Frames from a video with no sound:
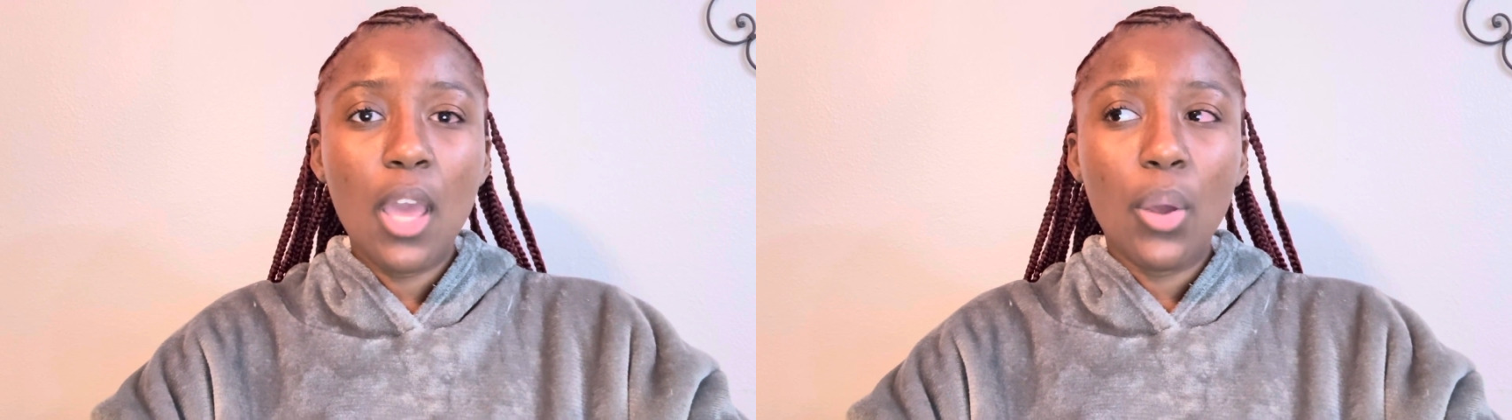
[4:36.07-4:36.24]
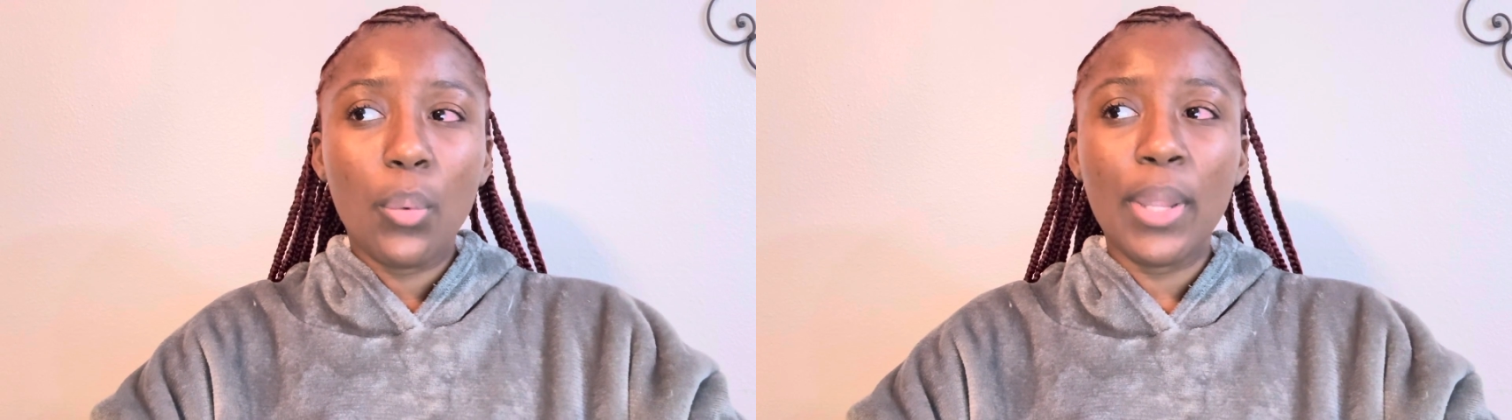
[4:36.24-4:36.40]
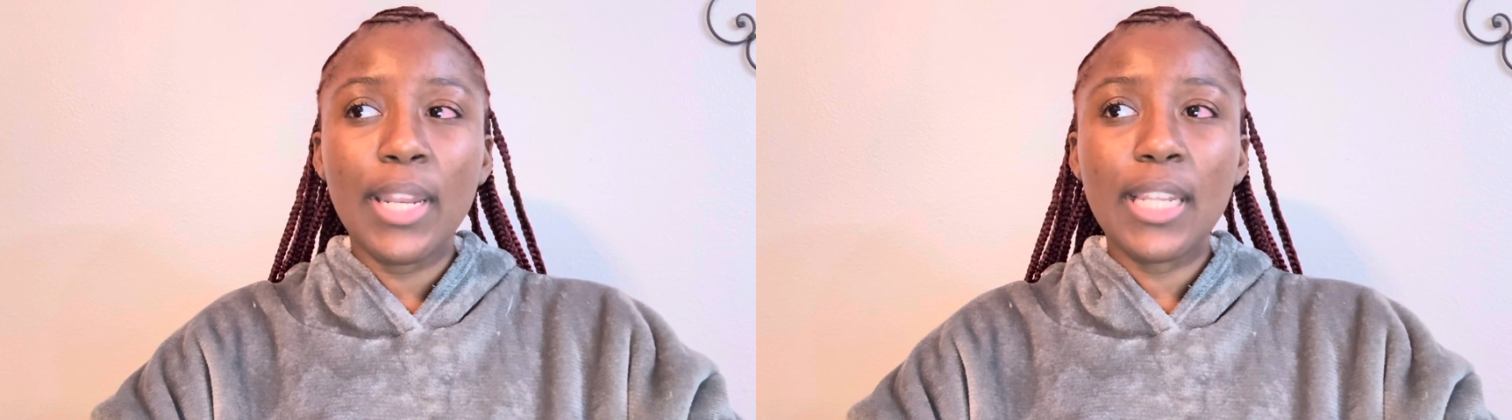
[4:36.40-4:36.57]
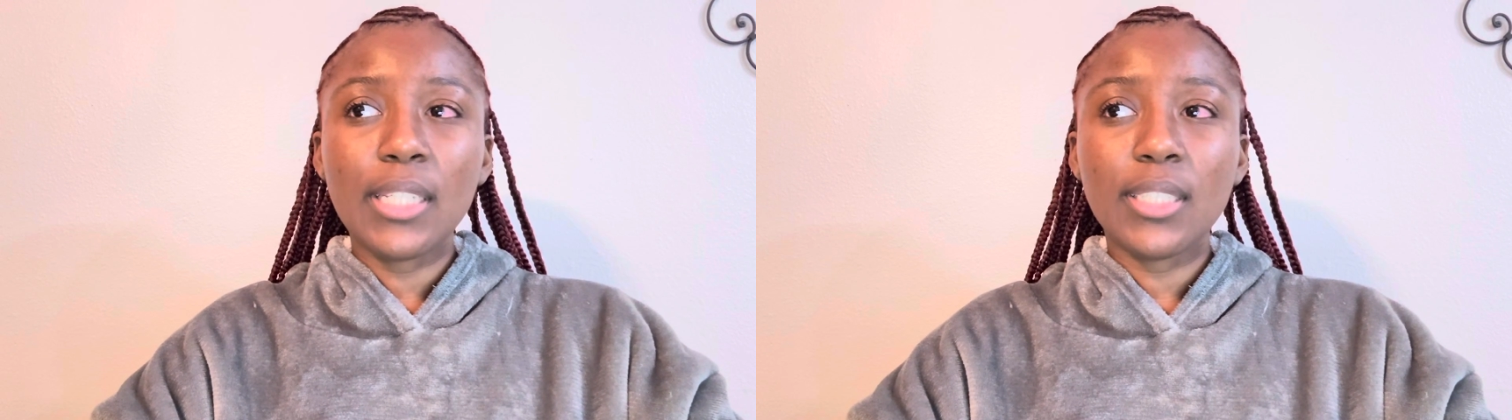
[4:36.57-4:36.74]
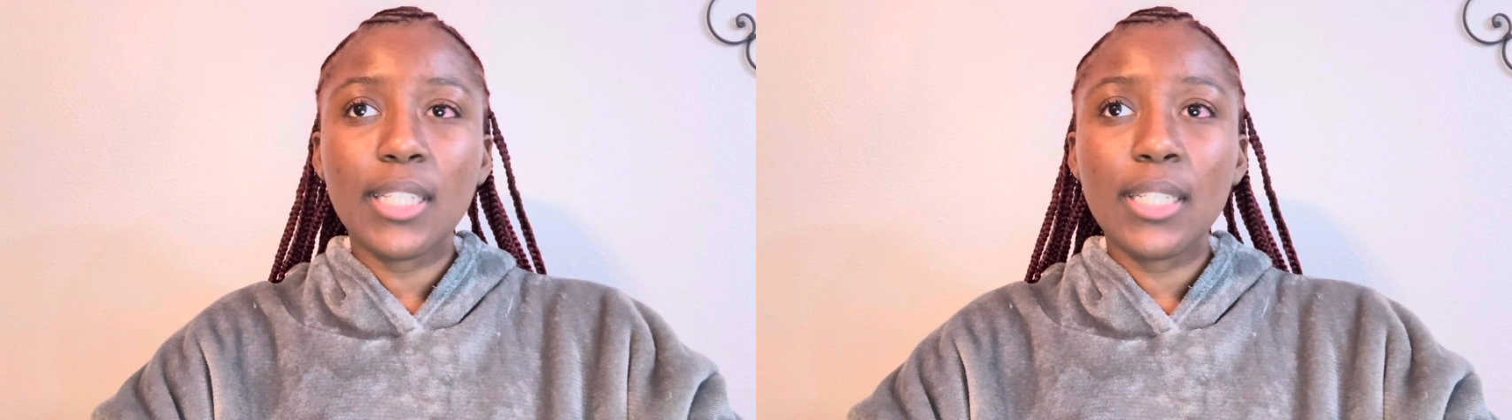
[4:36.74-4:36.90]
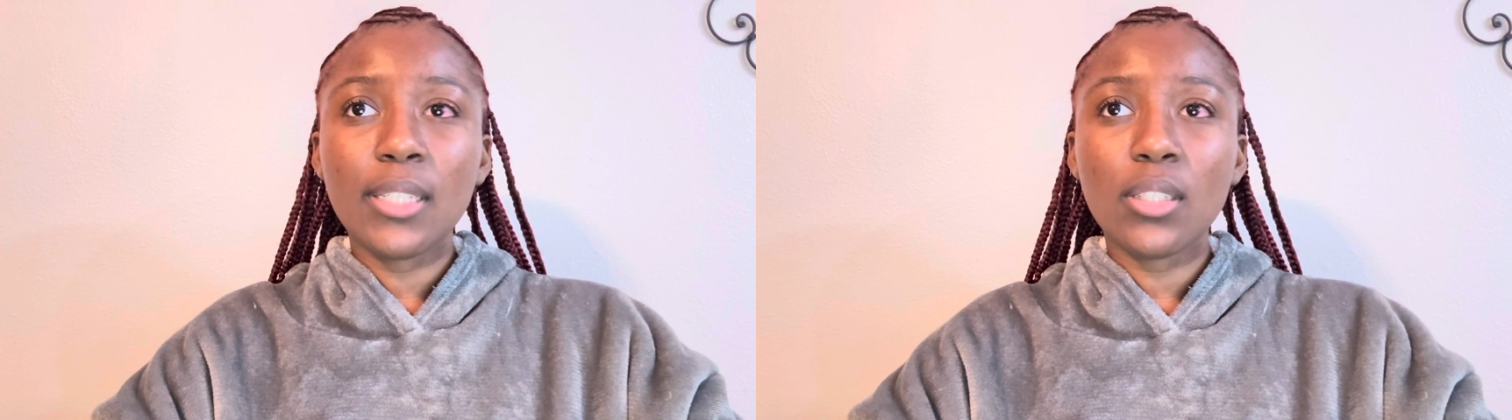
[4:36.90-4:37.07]

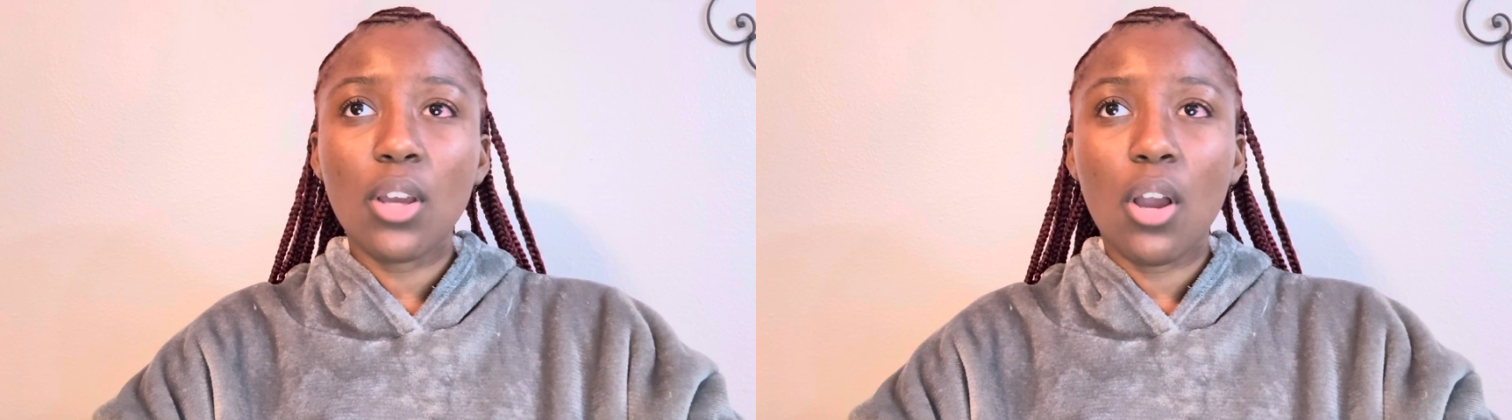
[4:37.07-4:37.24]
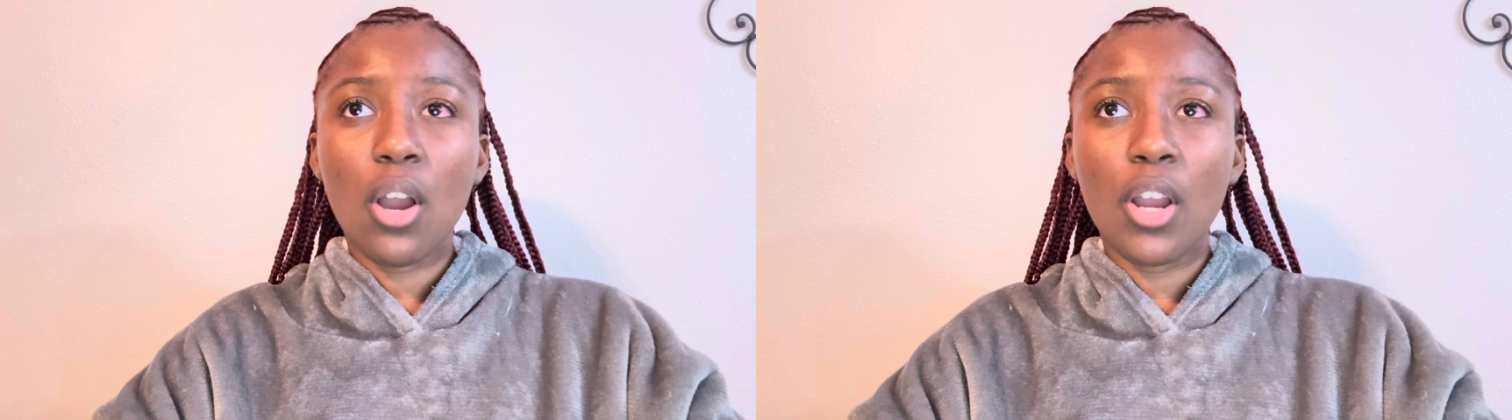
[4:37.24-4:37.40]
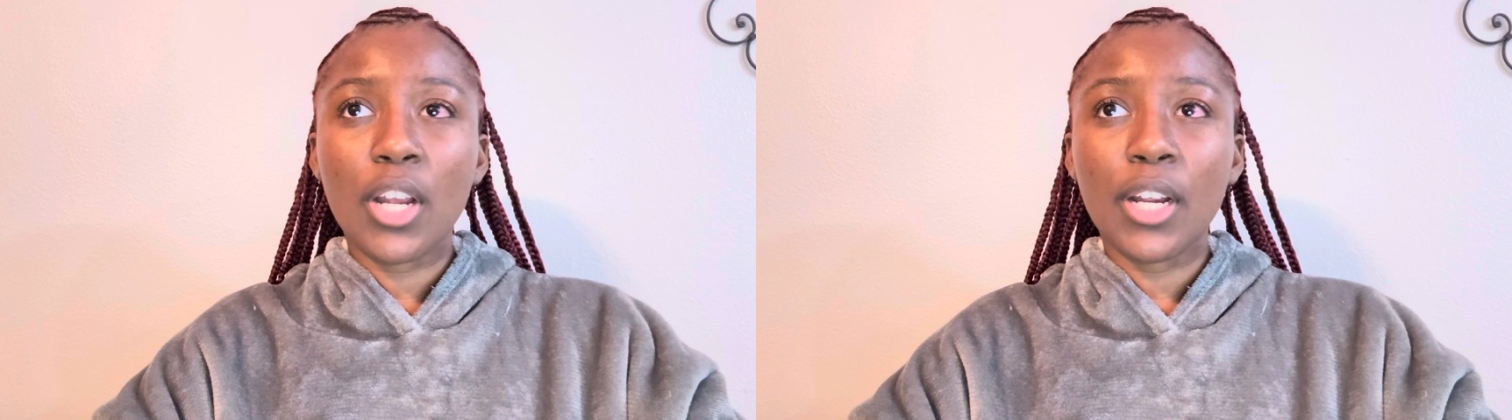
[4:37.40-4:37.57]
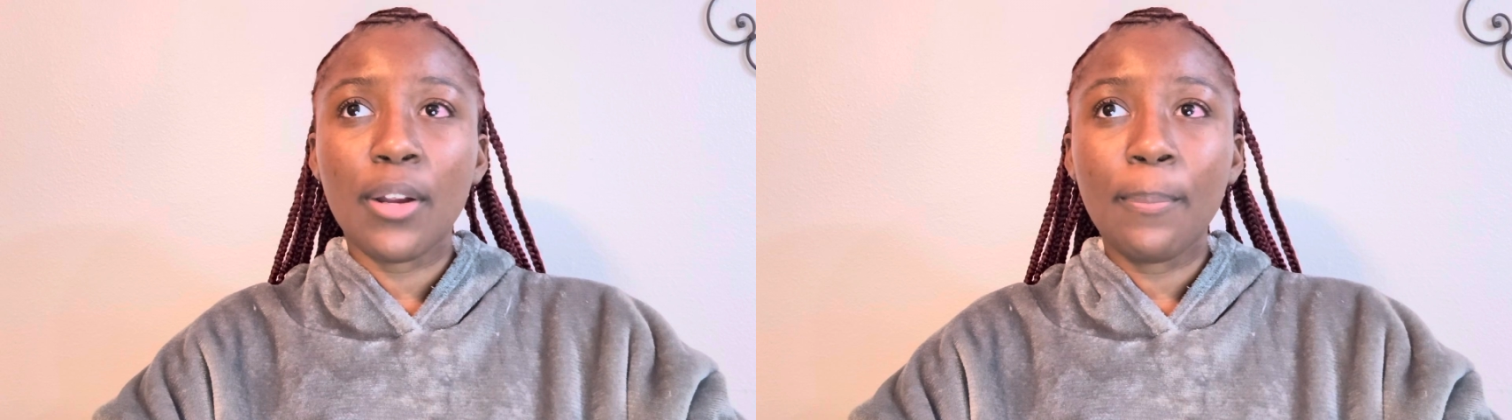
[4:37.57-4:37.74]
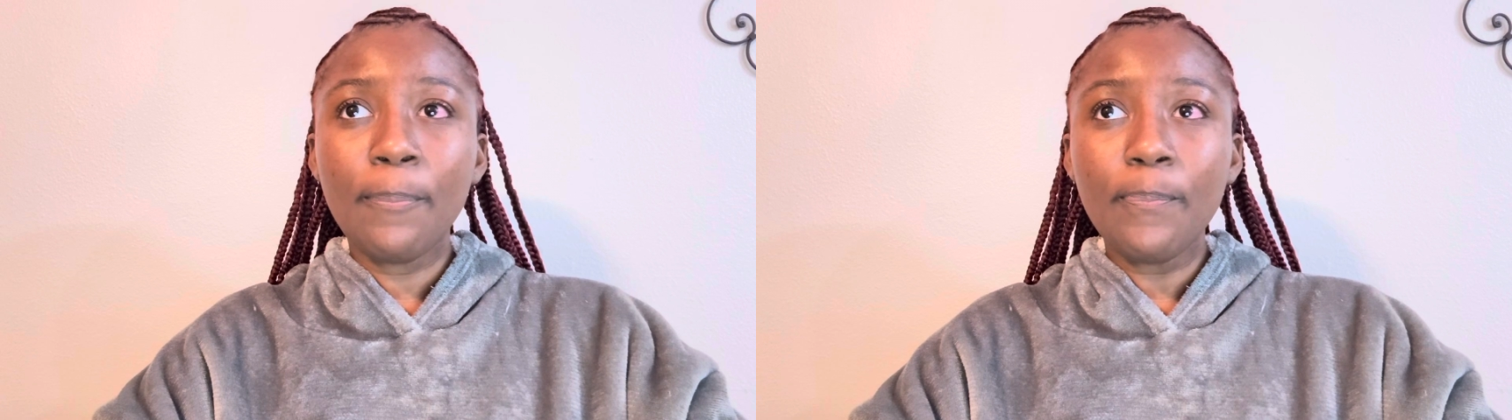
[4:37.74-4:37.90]
Witnesses are